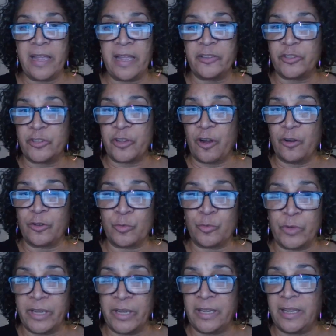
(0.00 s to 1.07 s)
It
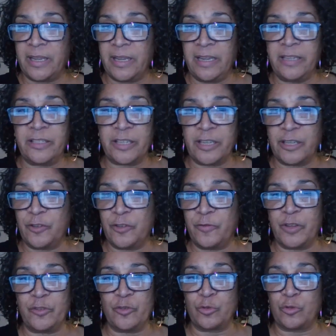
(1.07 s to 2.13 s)
starts with each
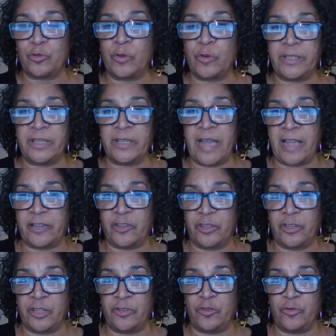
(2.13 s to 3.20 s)
individual choice and
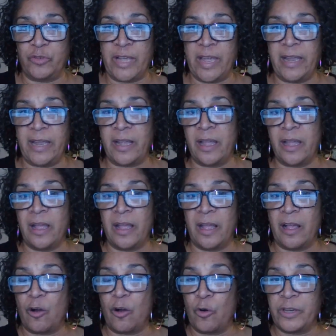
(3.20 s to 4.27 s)
action that you take
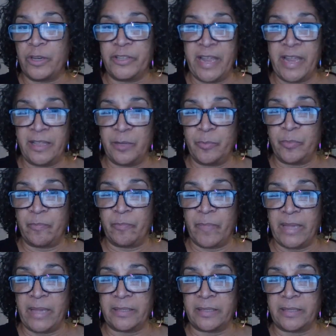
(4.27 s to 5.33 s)
on a daily
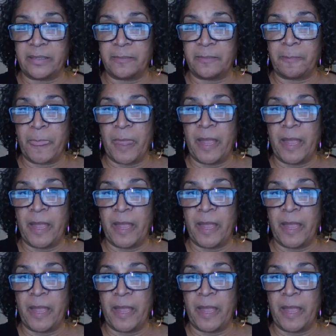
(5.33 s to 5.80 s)
basis.